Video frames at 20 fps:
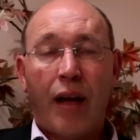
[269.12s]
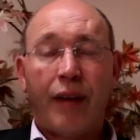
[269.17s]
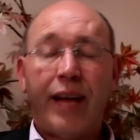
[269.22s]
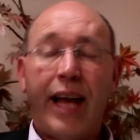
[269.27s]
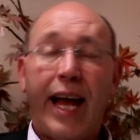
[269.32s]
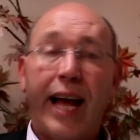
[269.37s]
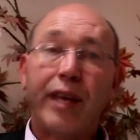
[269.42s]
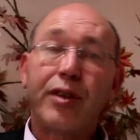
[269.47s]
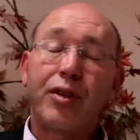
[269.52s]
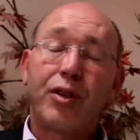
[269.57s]

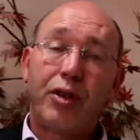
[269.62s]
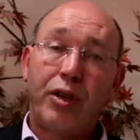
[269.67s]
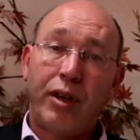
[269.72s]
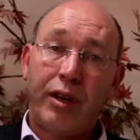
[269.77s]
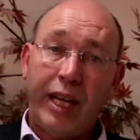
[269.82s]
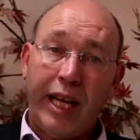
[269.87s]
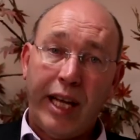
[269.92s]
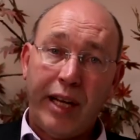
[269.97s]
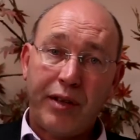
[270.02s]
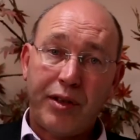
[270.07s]
Next, you
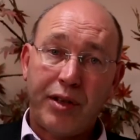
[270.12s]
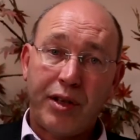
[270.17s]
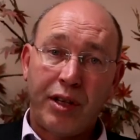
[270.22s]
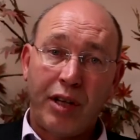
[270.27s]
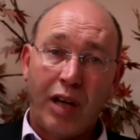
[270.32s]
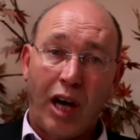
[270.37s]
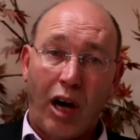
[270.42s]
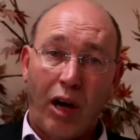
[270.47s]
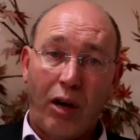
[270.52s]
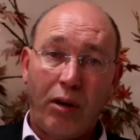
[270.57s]
need to
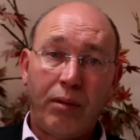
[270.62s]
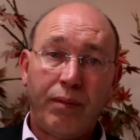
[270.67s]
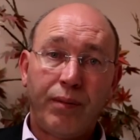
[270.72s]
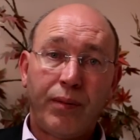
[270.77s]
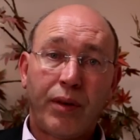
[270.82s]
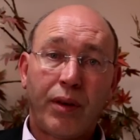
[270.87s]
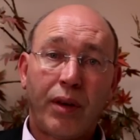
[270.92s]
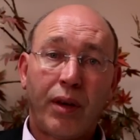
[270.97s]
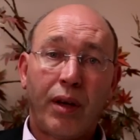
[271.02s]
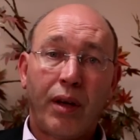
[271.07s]
know
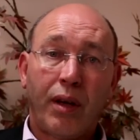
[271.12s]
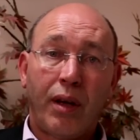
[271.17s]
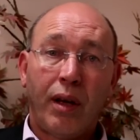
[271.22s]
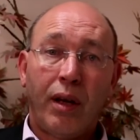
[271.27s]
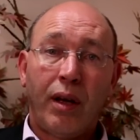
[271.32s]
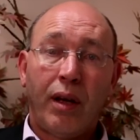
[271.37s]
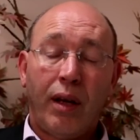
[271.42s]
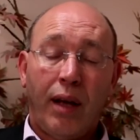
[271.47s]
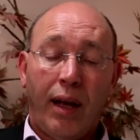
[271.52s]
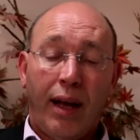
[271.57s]

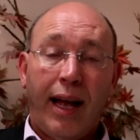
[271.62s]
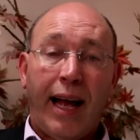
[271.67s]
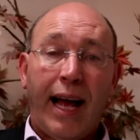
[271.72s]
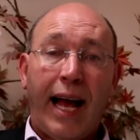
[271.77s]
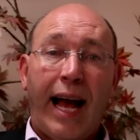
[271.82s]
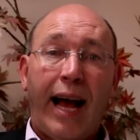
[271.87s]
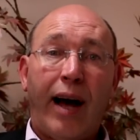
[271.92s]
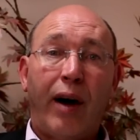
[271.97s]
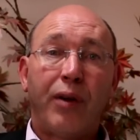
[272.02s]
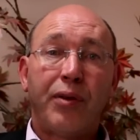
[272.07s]

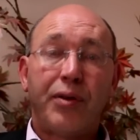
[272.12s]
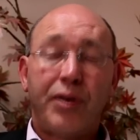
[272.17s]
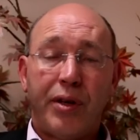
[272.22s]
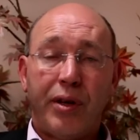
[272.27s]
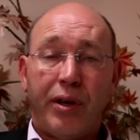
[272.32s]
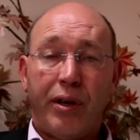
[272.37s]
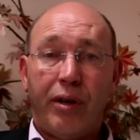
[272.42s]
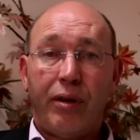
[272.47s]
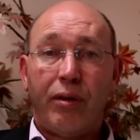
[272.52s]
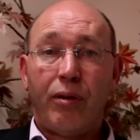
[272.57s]
how
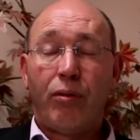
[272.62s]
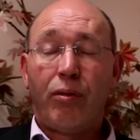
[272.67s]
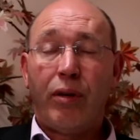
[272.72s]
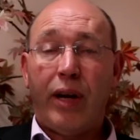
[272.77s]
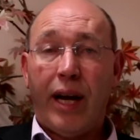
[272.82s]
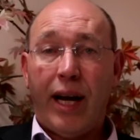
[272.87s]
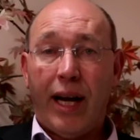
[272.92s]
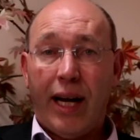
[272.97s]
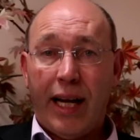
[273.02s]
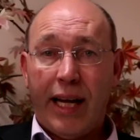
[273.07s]
to
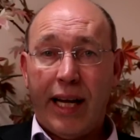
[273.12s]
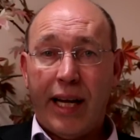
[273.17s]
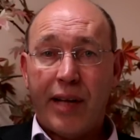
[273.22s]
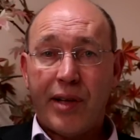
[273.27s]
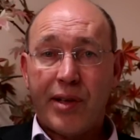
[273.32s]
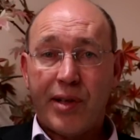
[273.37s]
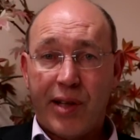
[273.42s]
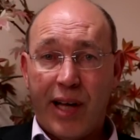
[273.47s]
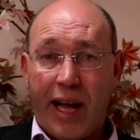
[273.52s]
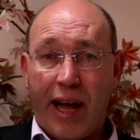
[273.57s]
really
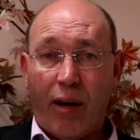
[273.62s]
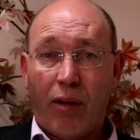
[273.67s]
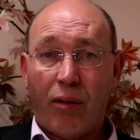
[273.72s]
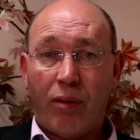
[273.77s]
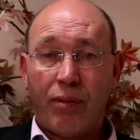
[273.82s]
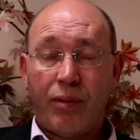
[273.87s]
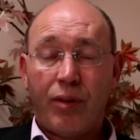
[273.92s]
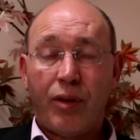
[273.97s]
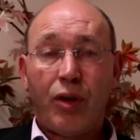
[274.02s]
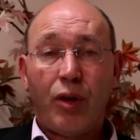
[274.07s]

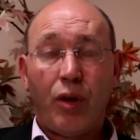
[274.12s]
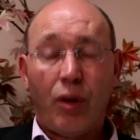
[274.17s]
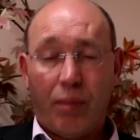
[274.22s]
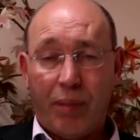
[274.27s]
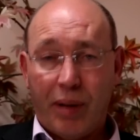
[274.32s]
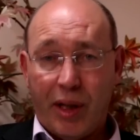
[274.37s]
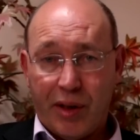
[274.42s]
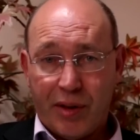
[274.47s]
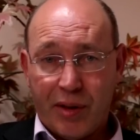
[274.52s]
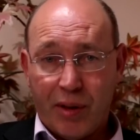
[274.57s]
sell your
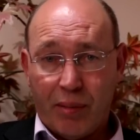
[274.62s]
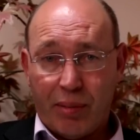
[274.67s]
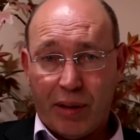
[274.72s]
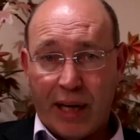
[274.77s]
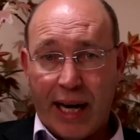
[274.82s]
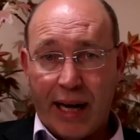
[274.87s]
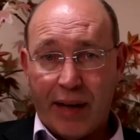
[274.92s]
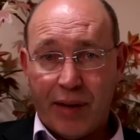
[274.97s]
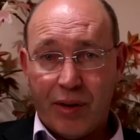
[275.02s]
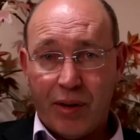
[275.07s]
personal
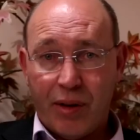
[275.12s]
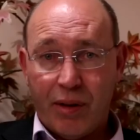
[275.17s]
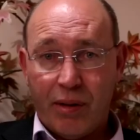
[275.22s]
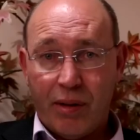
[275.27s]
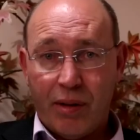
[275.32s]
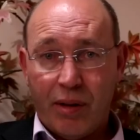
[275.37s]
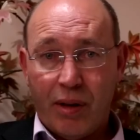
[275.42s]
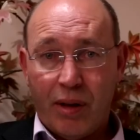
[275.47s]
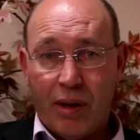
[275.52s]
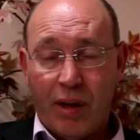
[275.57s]
brand.
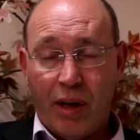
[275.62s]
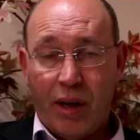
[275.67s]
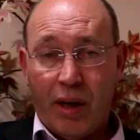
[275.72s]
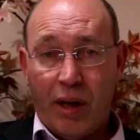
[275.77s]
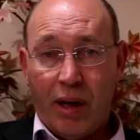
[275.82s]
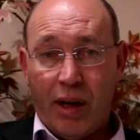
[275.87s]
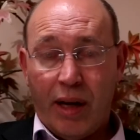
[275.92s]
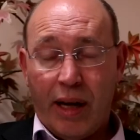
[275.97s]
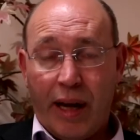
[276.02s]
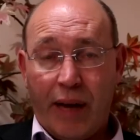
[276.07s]

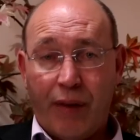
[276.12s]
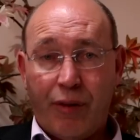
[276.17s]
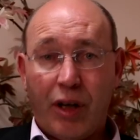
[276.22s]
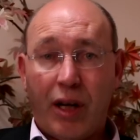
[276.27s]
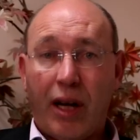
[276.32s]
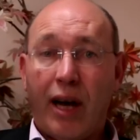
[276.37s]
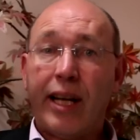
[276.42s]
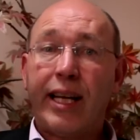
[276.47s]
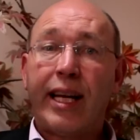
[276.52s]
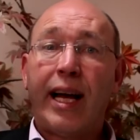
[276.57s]
If you
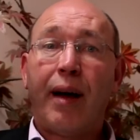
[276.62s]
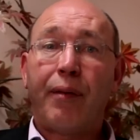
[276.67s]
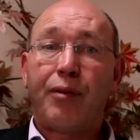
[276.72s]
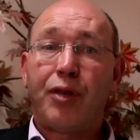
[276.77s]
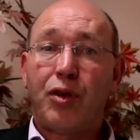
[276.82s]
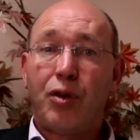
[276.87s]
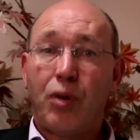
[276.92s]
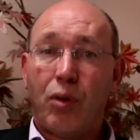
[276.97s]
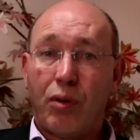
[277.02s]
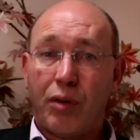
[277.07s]
like, you have
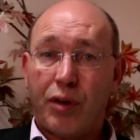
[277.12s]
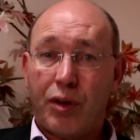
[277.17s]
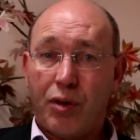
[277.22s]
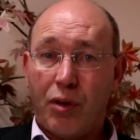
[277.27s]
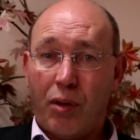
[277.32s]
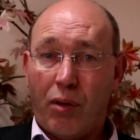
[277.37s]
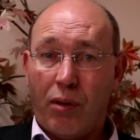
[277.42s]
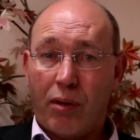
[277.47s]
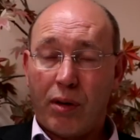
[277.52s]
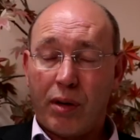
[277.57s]
to talk the
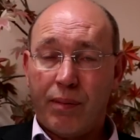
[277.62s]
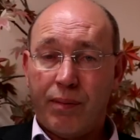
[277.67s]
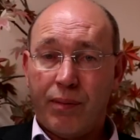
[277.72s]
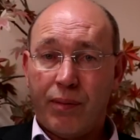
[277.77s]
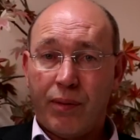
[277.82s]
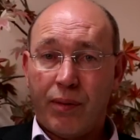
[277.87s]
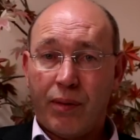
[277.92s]
talk.